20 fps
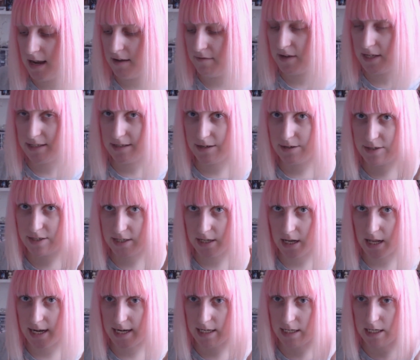ever so
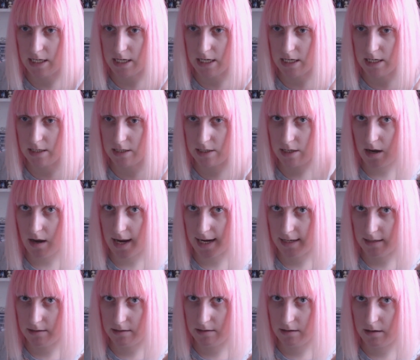slightly
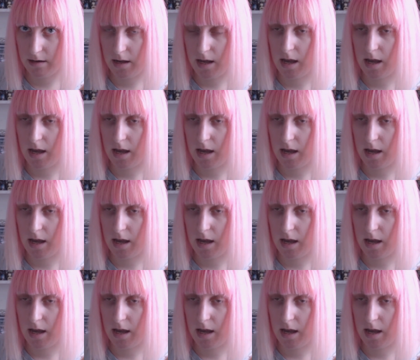tight.